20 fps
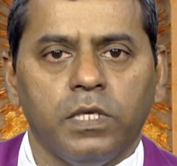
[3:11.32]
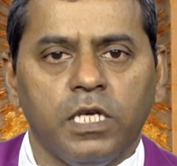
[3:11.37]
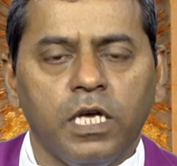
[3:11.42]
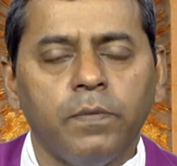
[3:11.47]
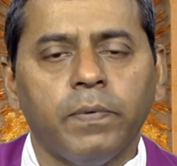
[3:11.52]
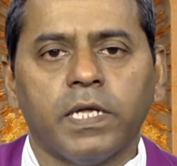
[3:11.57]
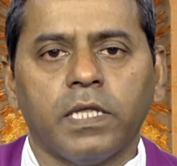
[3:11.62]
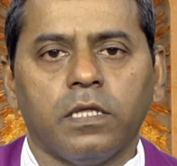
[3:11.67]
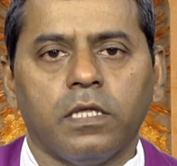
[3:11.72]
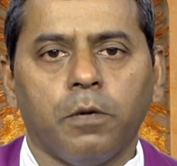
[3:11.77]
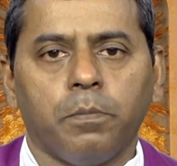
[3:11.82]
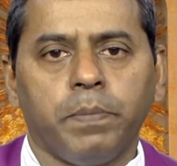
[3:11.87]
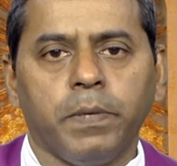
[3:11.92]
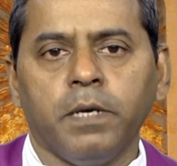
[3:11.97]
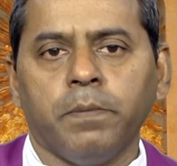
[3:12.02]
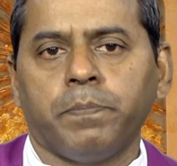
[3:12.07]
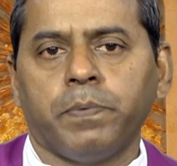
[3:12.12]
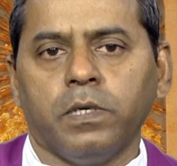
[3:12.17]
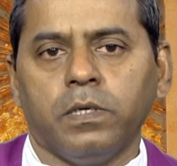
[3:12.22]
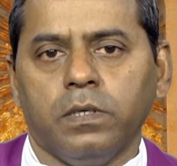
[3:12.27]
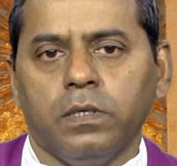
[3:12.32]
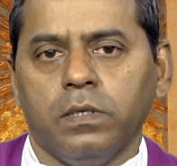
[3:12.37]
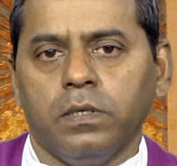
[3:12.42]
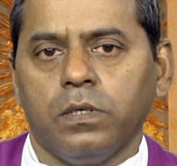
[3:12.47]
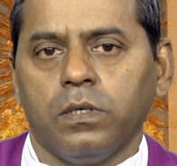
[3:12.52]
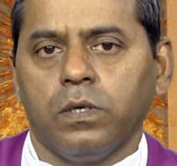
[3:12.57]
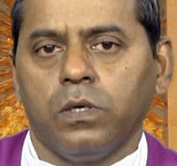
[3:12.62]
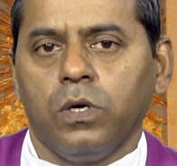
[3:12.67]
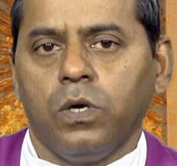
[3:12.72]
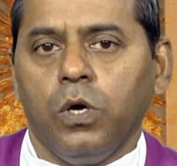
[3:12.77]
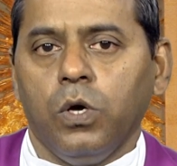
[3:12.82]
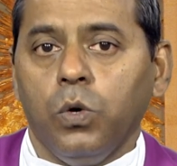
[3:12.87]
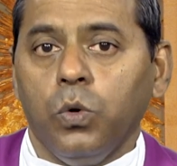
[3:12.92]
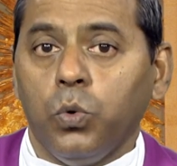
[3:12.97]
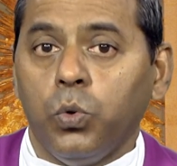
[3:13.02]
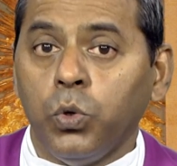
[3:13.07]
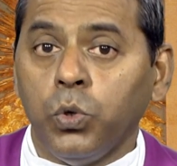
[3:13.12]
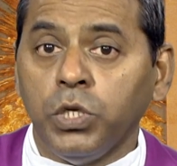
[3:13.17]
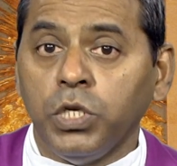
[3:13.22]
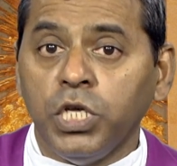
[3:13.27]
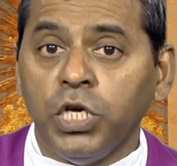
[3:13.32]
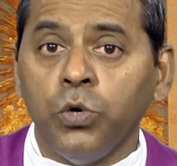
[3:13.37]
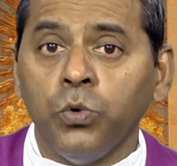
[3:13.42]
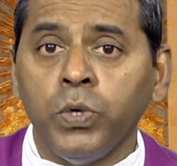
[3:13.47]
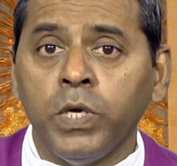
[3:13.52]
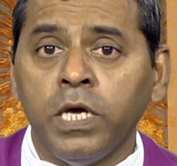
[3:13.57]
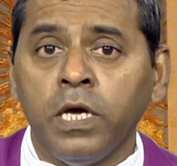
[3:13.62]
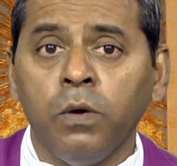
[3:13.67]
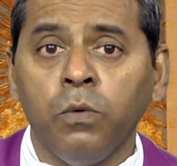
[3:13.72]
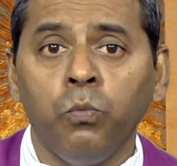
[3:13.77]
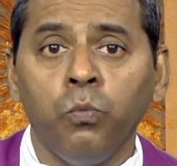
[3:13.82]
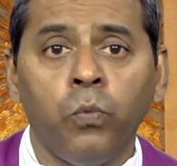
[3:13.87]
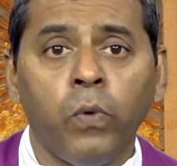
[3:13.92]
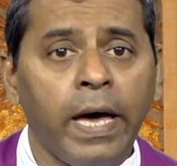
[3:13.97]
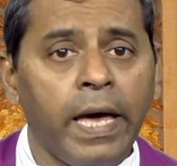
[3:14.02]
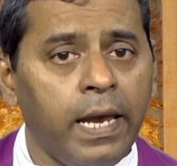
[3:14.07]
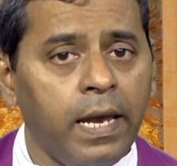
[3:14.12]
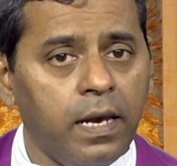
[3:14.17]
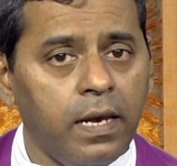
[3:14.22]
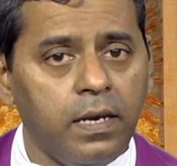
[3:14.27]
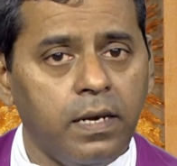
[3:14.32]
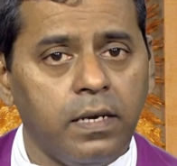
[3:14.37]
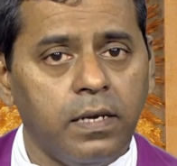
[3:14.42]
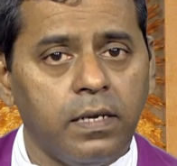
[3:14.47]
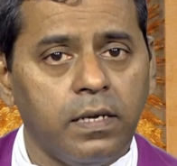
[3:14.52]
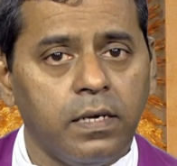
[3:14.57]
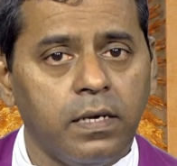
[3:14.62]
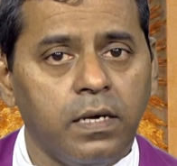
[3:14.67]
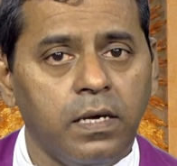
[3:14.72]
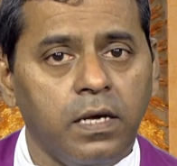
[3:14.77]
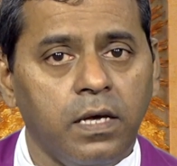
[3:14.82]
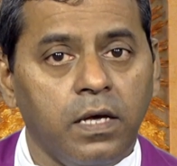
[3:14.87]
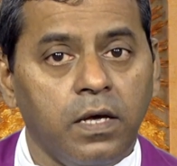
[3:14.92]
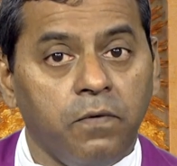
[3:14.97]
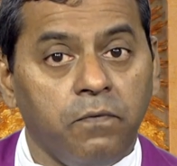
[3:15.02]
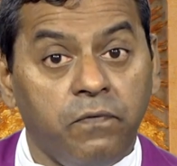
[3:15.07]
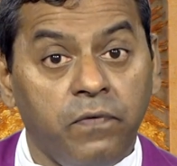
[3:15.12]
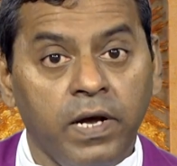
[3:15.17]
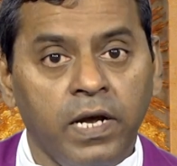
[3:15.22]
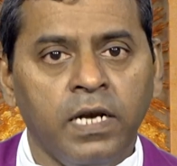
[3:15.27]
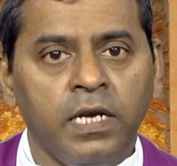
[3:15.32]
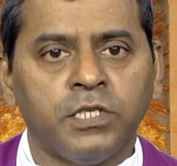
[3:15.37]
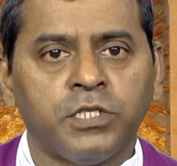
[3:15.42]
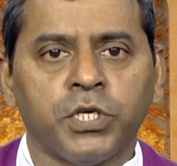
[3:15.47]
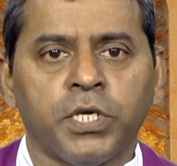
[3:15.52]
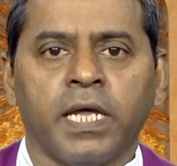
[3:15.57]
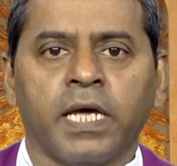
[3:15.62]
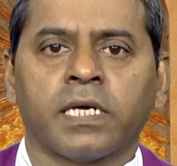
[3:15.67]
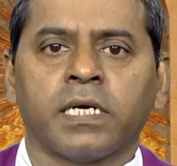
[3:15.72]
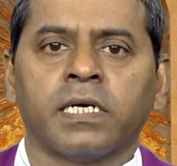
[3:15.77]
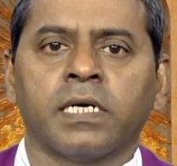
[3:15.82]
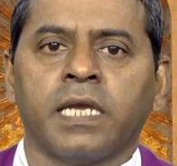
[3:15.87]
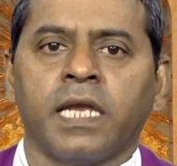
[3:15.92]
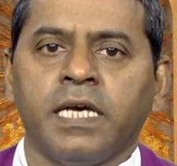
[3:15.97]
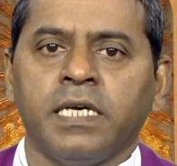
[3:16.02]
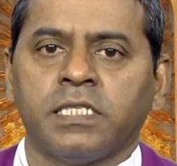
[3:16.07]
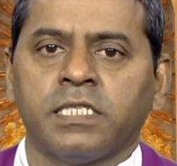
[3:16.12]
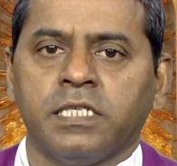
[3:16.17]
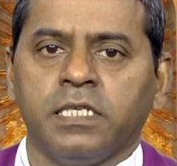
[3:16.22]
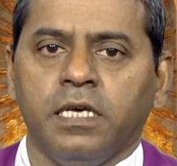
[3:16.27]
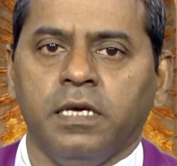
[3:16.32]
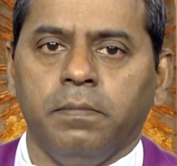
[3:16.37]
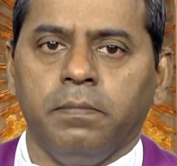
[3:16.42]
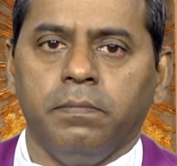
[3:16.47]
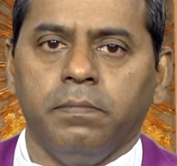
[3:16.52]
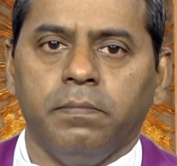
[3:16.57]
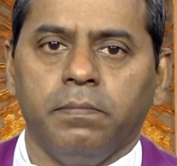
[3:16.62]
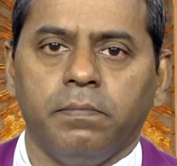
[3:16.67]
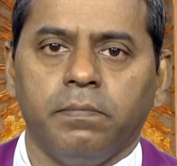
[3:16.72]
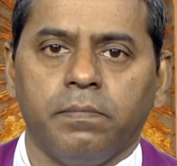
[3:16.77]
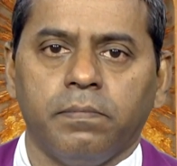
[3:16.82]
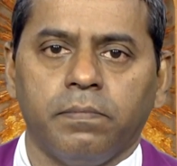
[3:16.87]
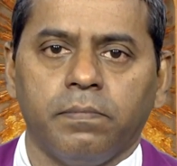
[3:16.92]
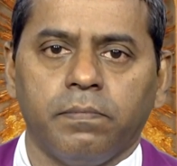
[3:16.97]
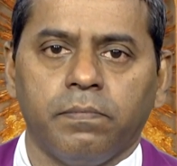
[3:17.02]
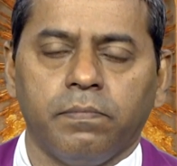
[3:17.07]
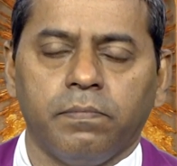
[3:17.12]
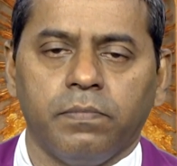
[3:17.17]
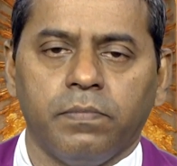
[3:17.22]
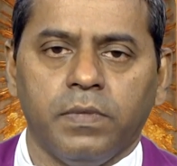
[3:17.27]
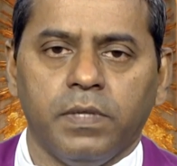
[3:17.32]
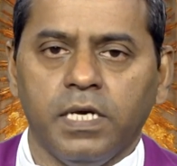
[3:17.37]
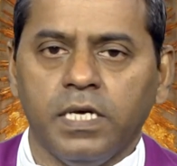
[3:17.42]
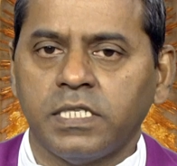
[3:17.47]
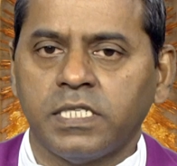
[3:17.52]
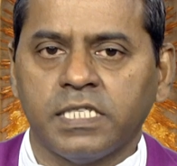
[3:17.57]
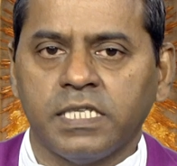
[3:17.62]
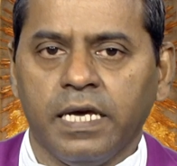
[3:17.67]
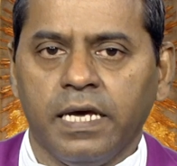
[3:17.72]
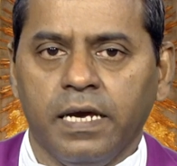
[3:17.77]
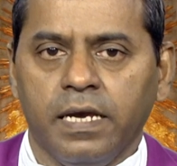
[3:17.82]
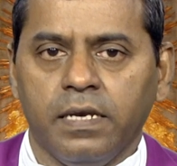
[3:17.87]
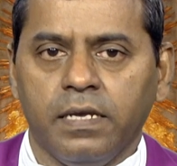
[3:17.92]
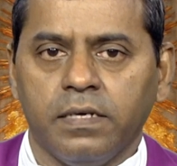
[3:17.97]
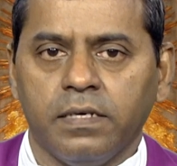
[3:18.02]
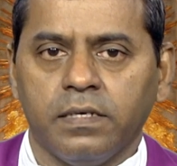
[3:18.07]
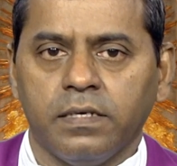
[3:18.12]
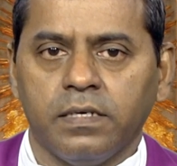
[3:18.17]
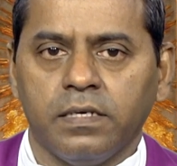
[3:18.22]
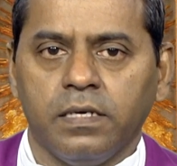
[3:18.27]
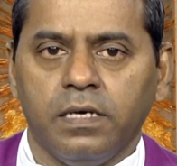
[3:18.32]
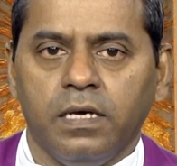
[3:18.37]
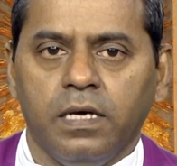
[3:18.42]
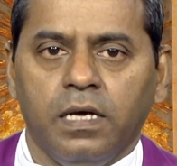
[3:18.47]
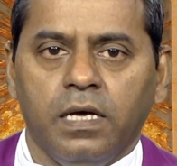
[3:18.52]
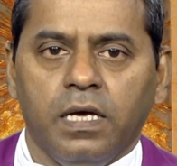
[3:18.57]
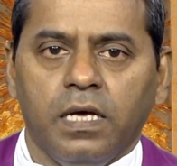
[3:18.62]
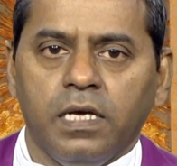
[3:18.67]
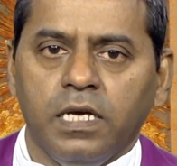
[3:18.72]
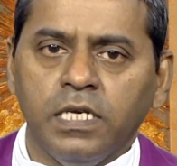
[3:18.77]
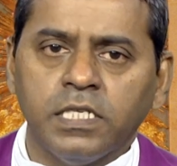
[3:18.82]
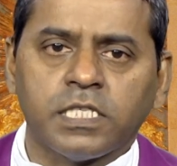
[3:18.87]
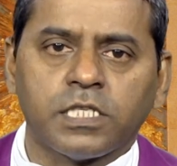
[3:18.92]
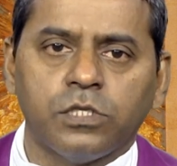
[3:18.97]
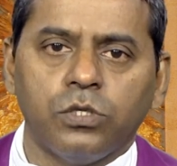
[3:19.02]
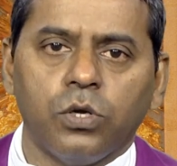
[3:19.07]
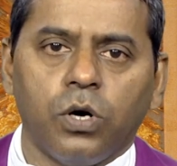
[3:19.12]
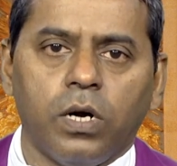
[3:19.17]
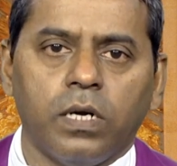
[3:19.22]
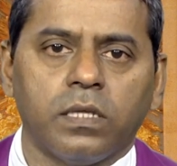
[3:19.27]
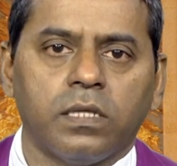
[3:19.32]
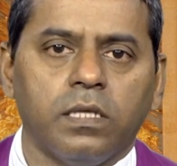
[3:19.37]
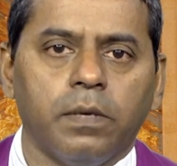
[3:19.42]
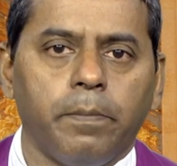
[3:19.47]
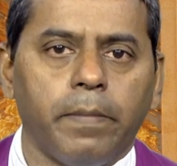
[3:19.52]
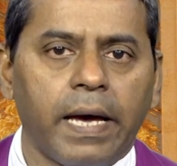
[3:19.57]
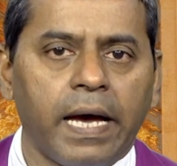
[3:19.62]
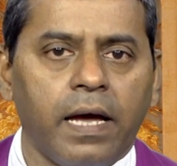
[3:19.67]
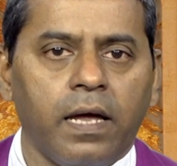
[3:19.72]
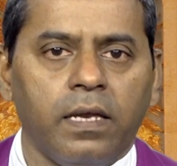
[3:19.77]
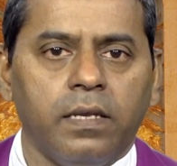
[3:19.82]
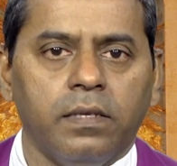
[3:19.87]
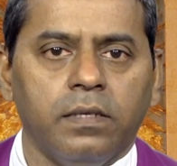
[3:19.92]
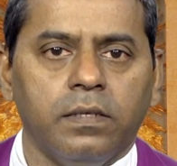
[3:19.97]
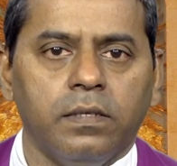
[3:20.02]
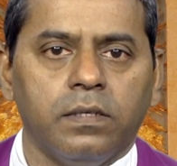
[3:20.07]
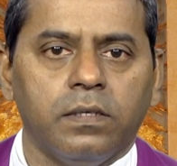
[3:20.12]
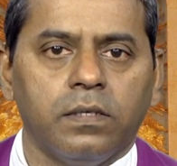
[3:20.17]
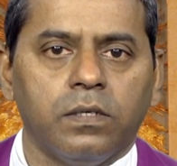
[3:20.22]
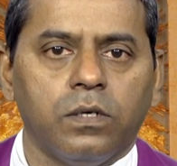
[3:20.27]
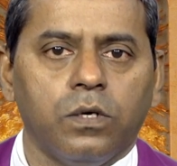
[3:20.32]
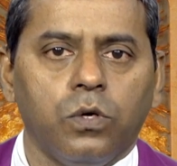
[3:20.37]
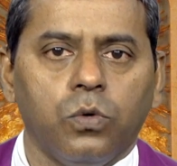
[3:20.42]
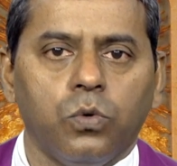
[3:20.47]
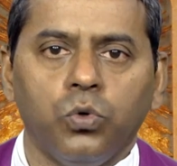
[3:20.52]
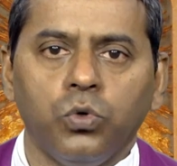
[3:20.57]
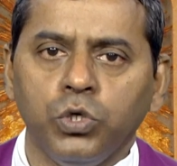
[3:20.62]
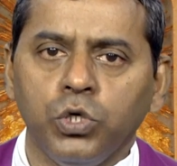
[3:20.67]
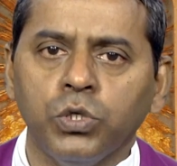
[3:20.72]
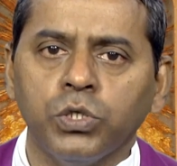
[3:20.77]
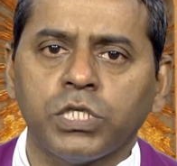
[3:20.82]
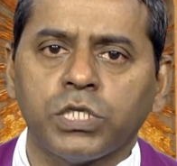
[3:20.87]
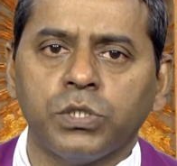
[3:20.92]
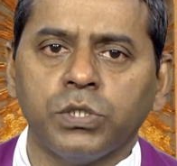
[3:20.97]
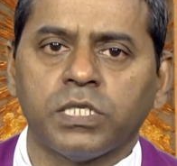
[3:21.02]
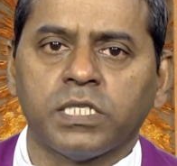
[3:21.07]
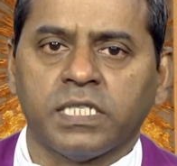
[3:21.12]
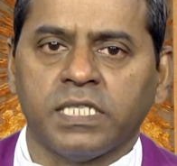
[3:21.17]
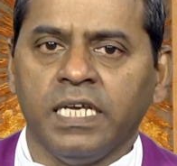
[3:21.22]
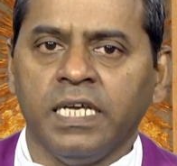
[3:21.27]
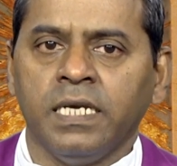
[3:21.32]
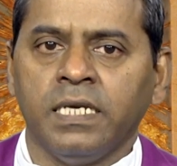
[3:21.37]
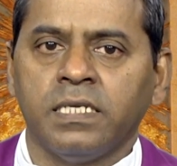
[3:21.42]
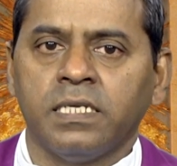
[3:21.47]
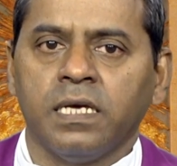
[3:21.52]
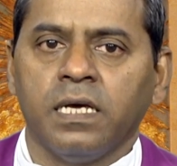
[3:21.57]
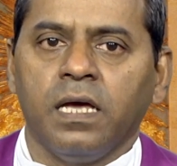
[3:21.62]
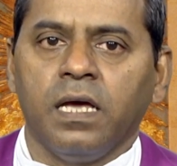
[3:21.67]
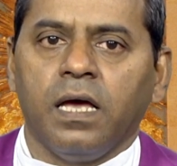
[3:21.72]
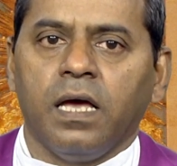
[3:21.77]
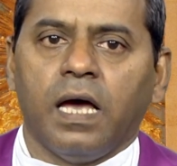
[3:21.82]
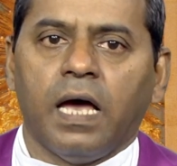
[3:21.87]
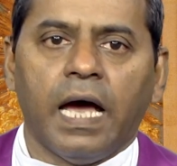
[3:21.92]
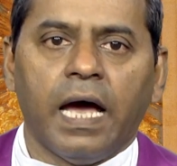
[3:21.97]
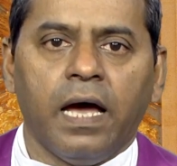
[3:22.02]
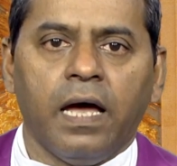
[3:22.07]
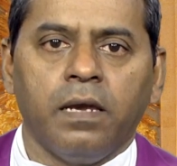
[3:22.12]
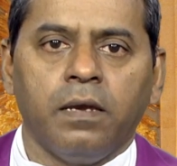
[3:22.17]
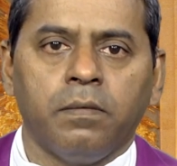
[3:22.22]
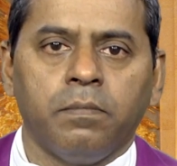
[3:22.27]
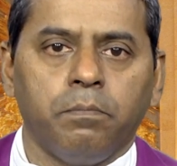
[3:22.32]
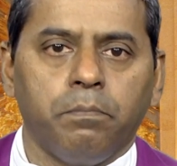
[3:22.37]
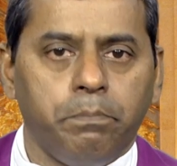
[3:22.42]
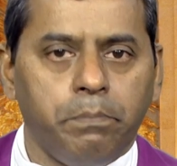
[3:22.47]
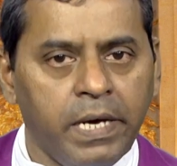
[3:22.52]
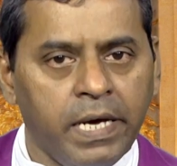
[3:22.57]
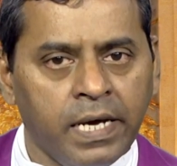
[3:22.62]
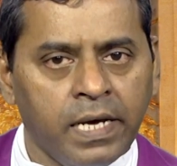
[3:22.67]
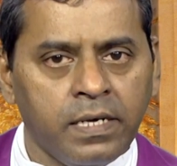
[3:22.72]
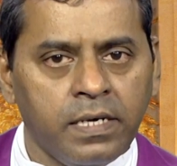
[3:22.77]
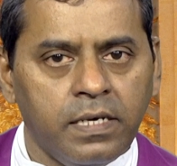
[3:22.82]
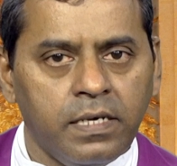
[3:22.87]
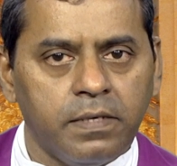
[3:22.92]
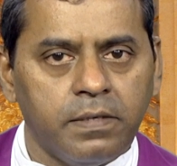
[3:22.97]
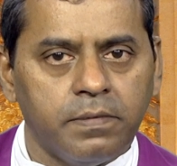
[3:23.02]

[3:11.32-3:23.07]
Even the people who knew him well failed to recognize him. They said, is not the man who used to sit and beg?